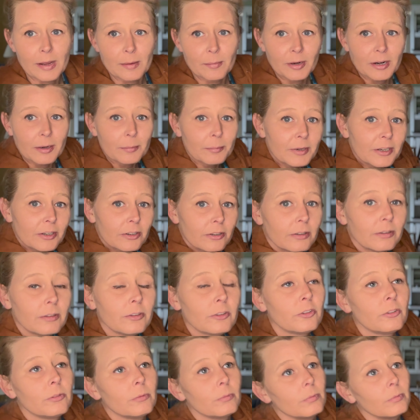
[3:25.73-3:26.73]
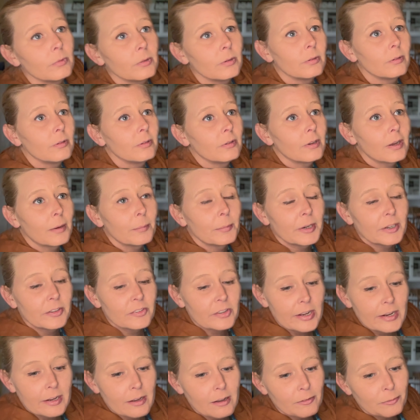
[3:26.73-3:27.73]
But I'm going to, I'm going to
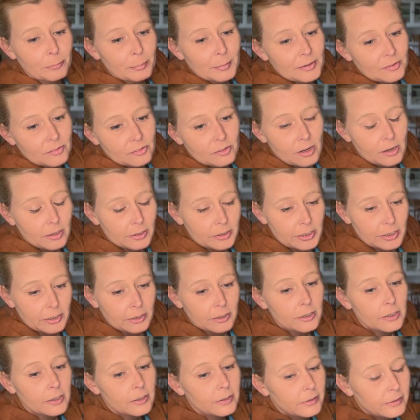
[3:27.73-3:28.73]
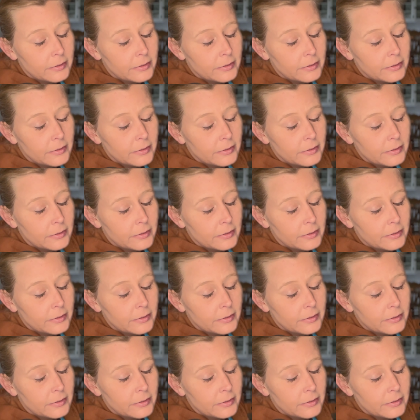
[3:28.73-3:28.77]
take off my sock here.